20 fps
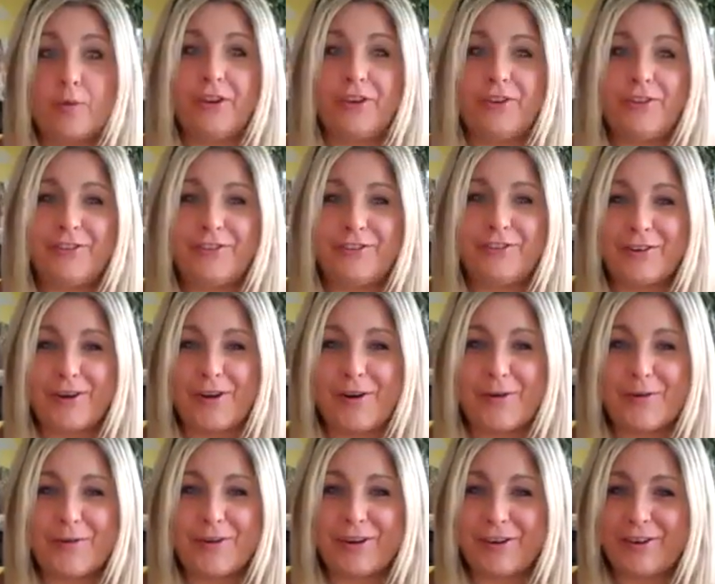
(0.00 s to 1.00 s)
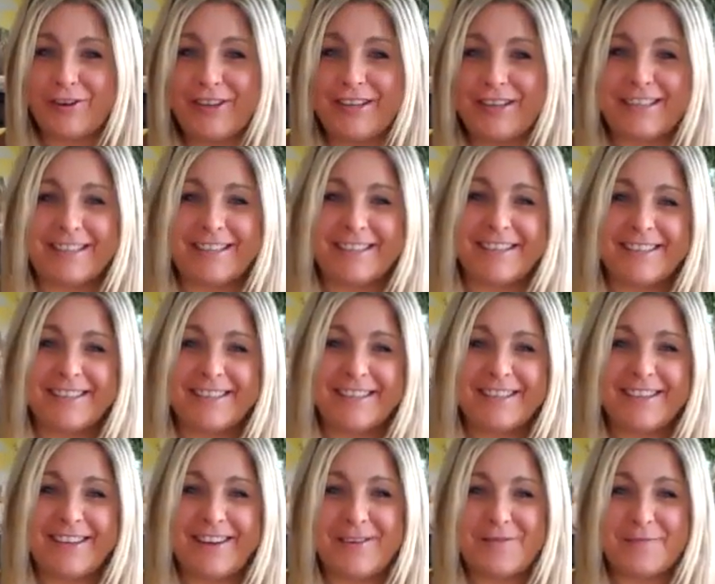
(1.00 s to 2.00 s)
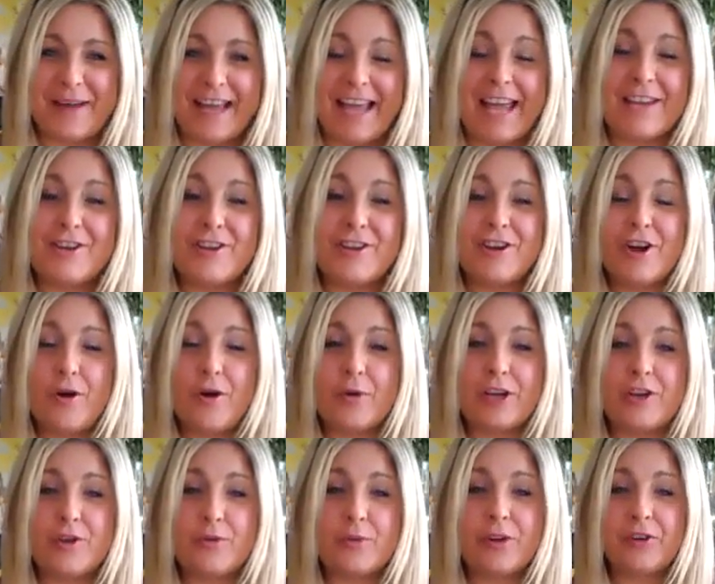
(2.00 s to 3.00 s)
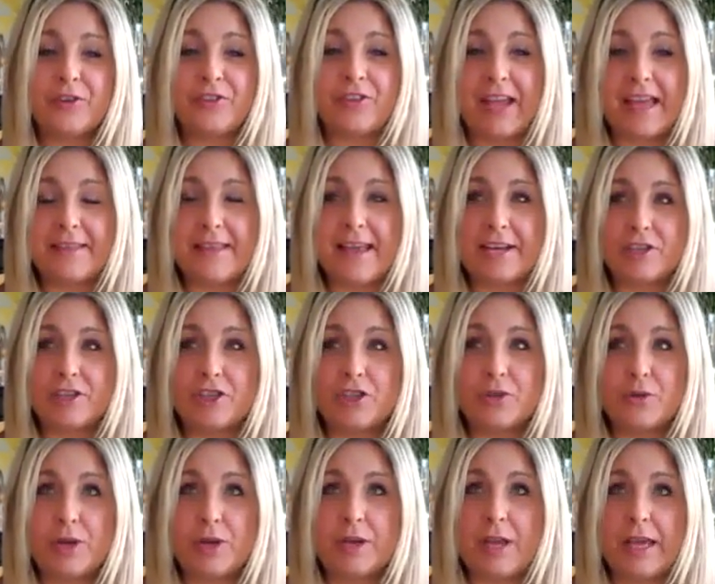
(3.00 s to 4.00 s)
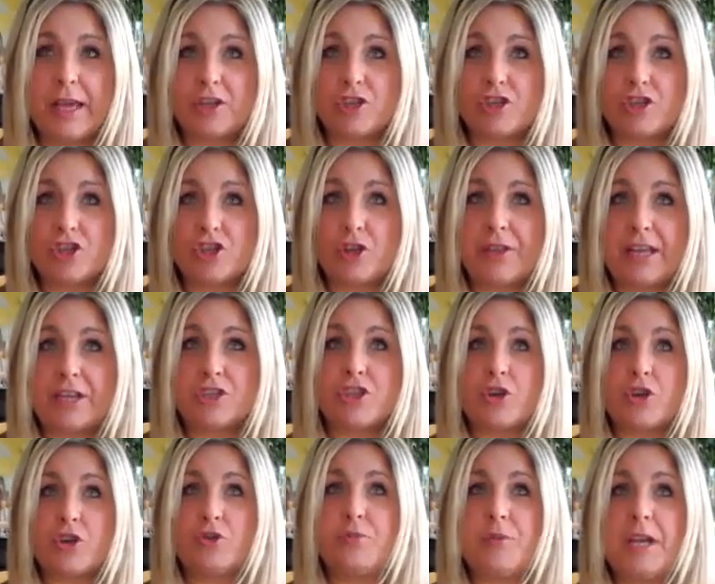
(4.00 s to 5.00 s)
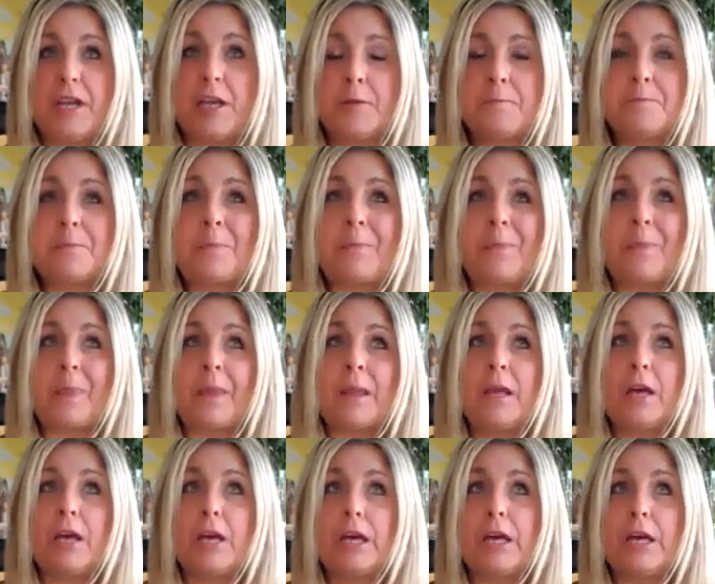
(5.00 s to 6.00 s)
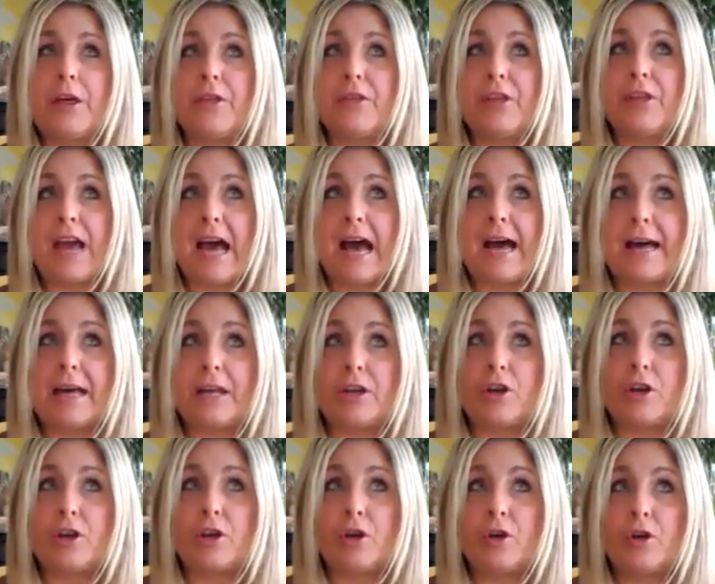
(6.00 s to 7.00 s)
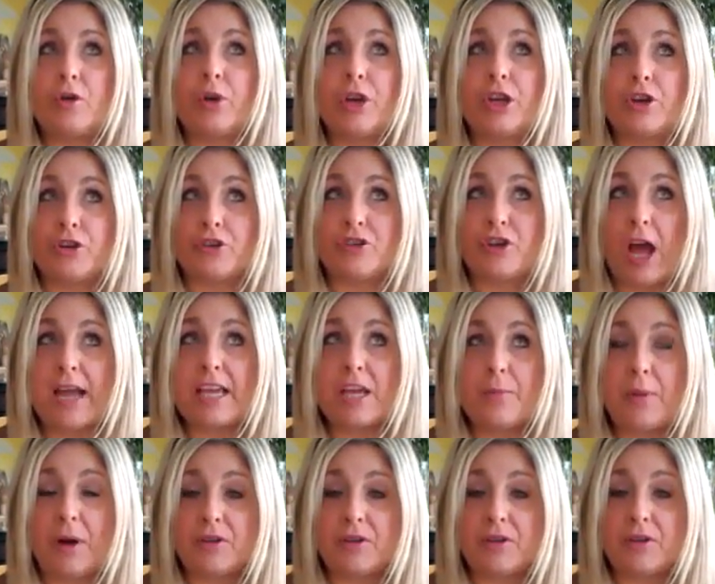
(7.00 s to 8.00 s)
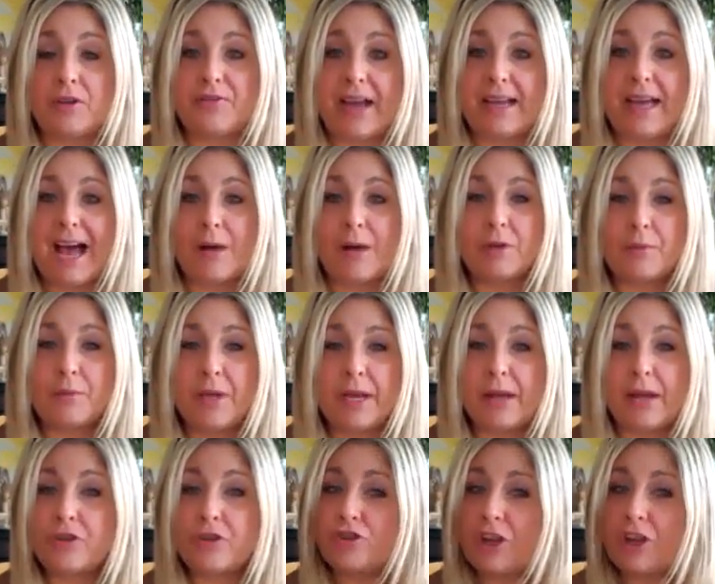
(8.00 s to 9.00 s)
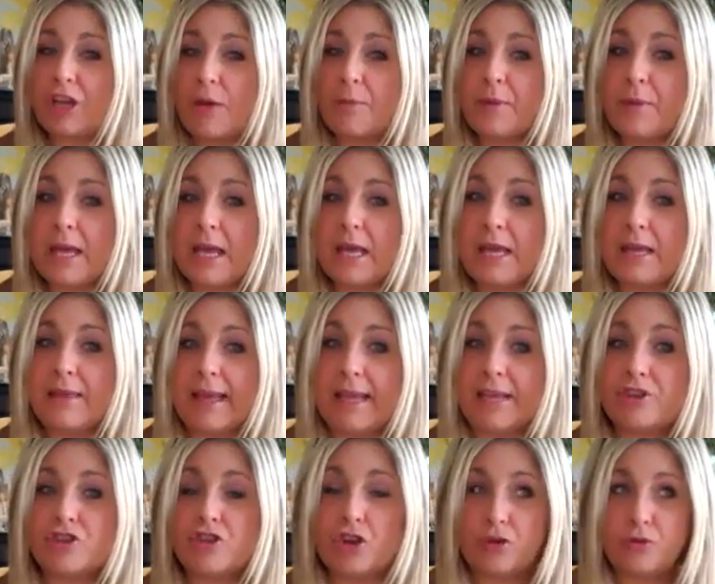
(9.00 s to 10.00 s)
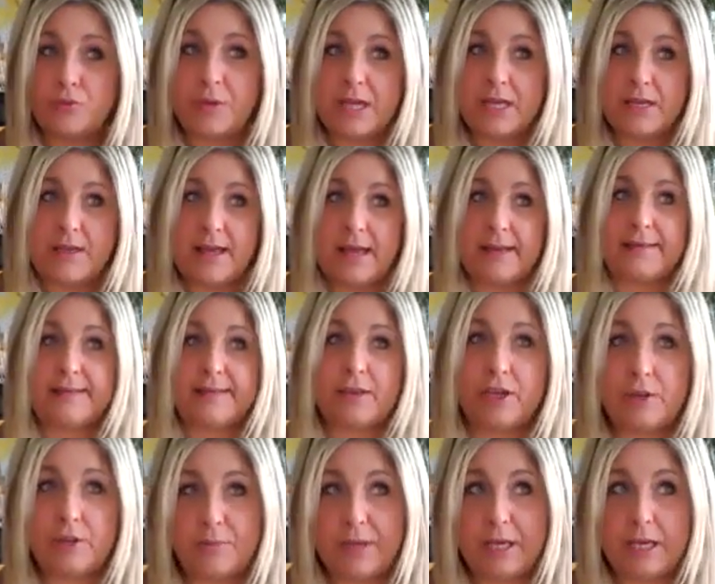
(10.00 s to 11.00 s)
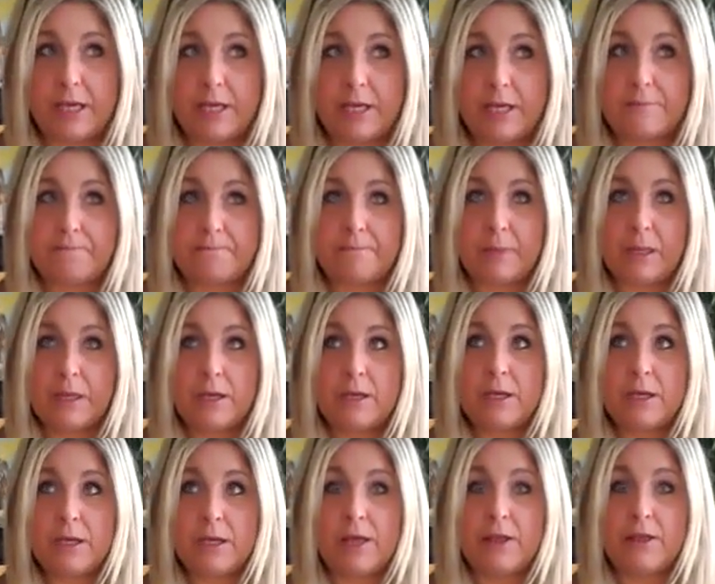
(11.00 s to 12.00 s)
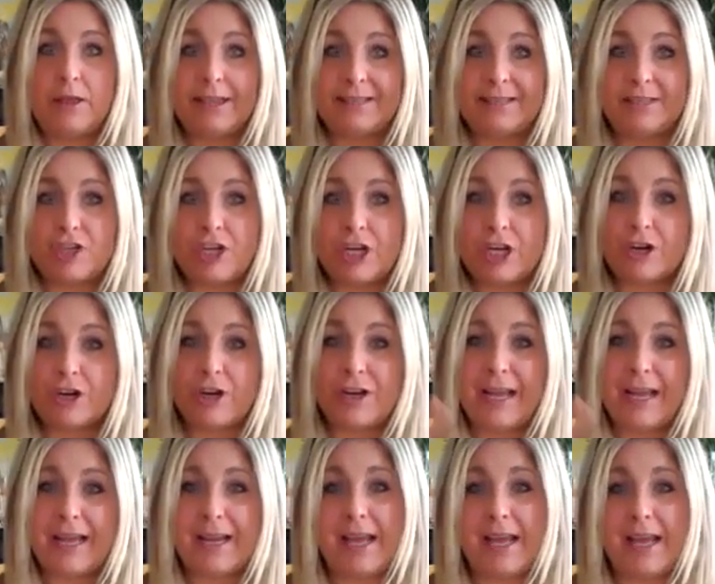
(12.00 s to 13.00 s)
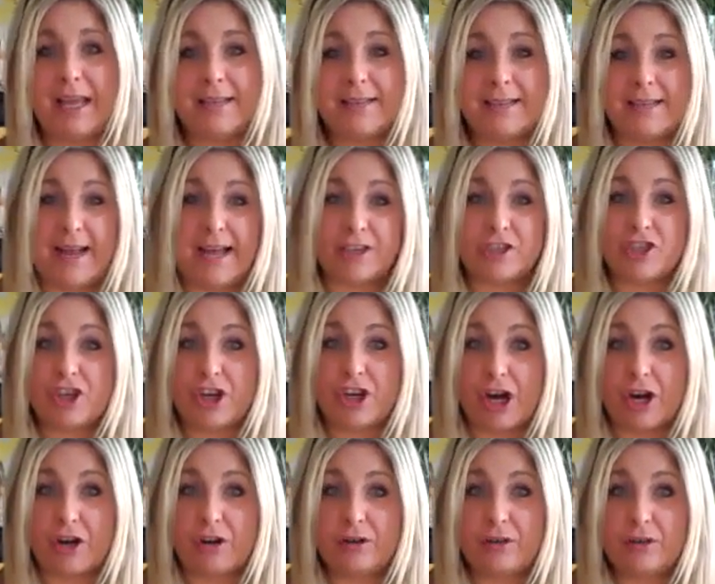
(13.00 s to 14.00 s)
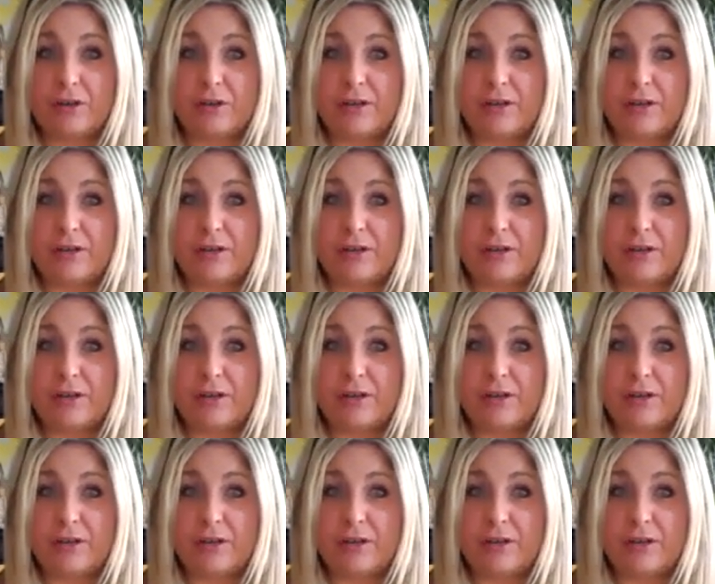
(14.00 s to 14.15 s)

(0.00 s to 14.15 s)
was so good. Oh my, and you know, when you were saying that too, they showed me that when you're talking about divine complement energy coming in, they showed me that's going to be this year and into next year.